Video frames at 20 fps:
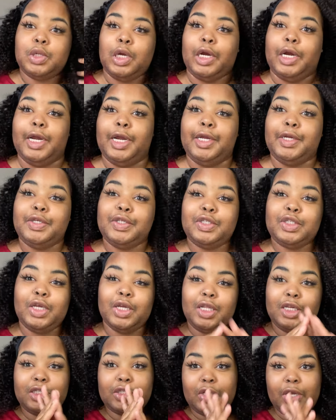All right,
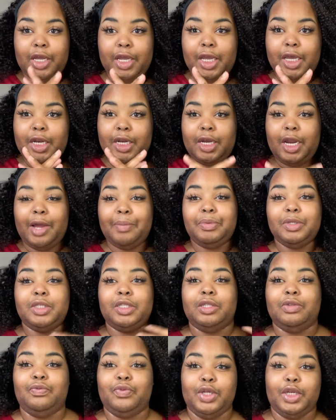so let's go ahead and hop
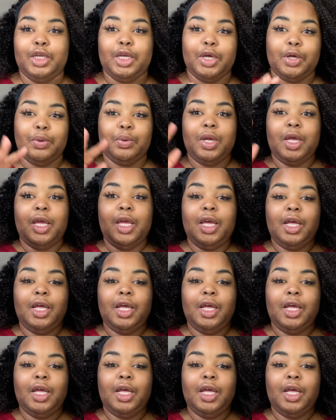into the video.